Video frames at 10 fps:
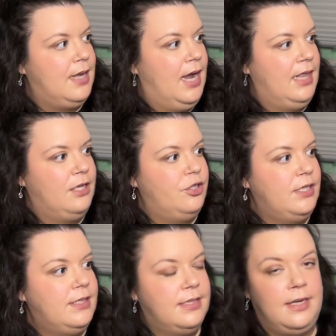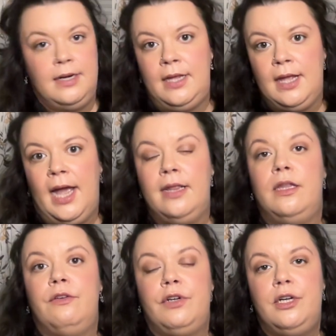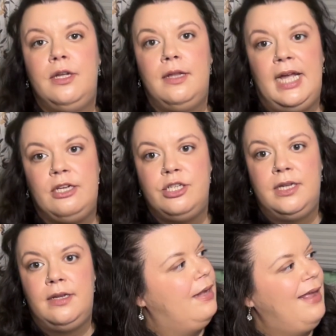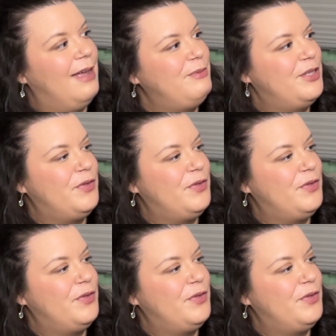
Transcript: I think she's stunning. I love her collection. And yeah, I'm just